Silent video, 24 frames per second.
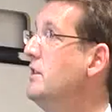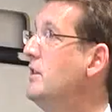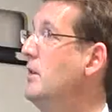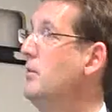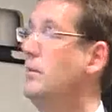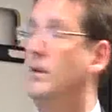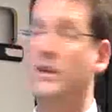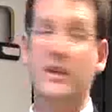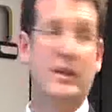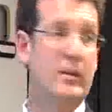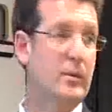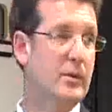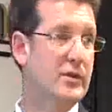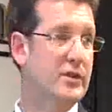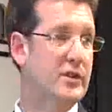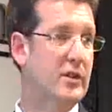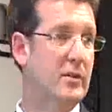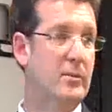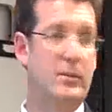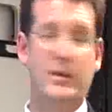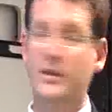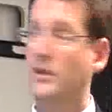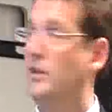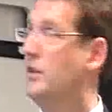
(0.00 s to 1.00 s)
the posterior
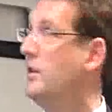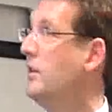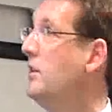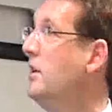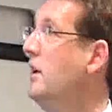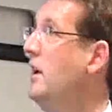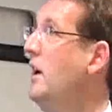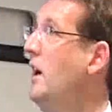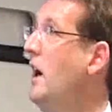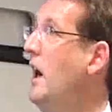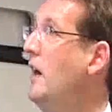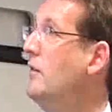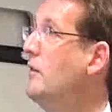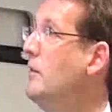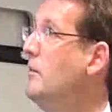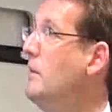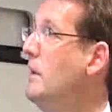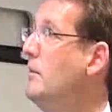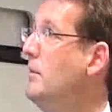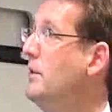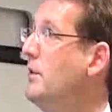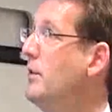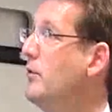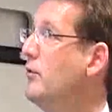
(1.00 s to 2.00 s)
mean was computed,
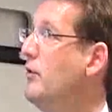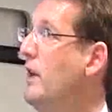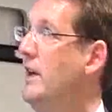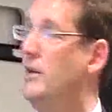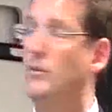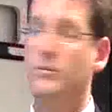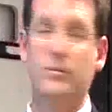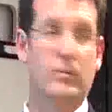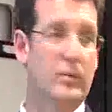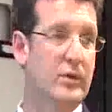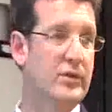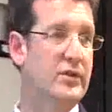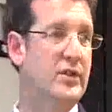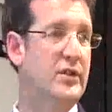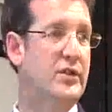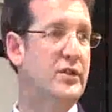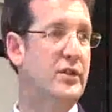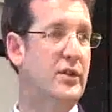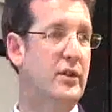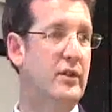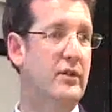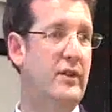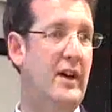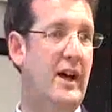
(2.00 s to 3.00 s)
and remember the
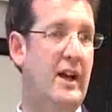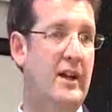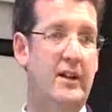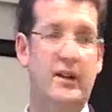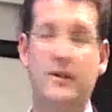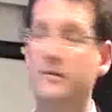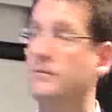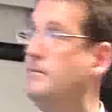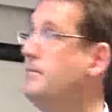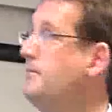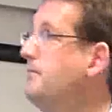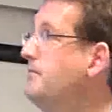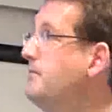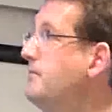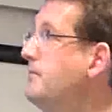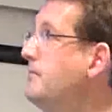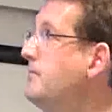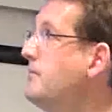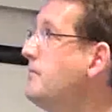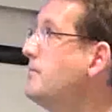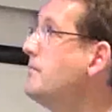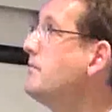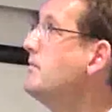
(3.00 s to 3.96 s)
red was the true value.